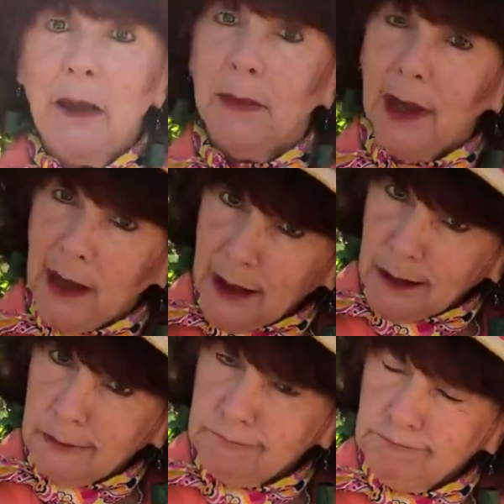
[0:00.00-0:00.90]
mean?
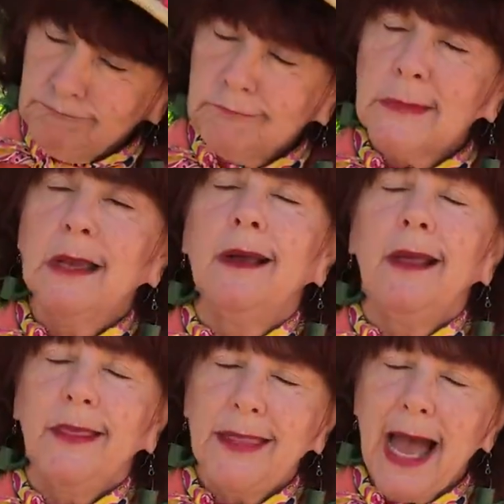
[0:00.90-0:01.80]

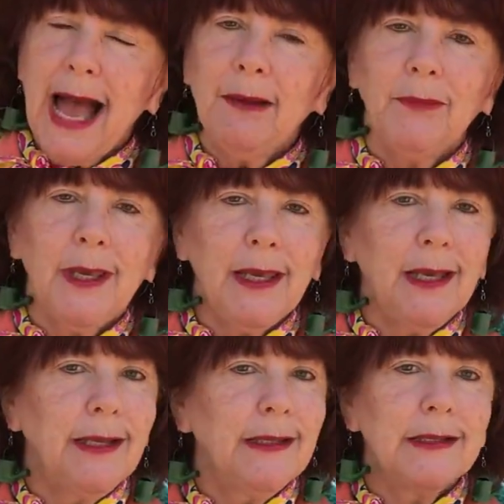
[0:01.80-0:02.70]
That
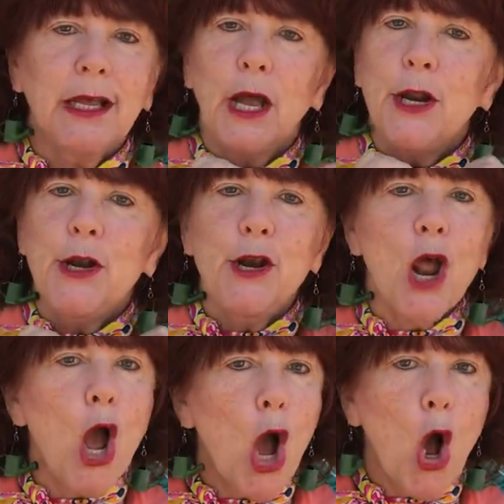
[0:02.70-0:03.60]
means
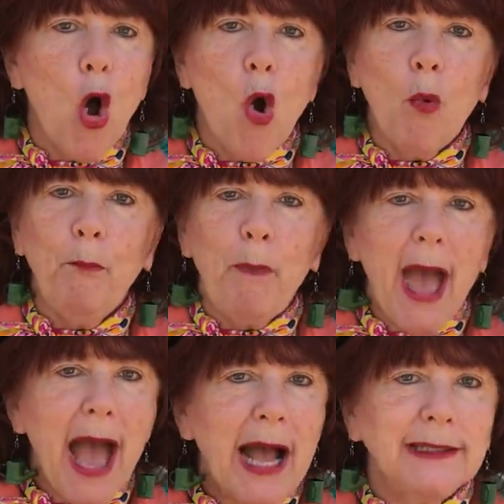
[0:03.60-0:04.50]
no
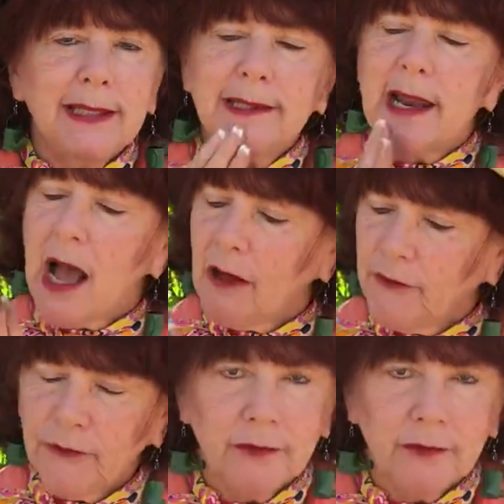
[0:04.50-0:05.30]
bad stuff.